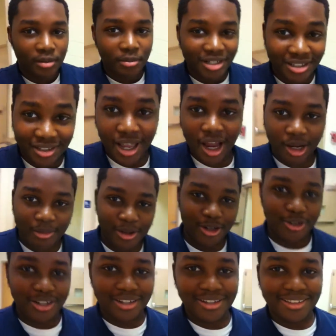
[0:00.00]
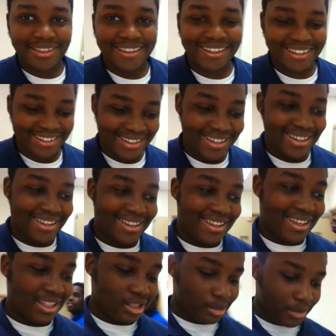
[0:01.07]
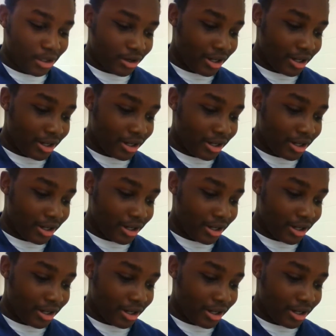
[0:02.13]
but it's a documentary. It's gonna be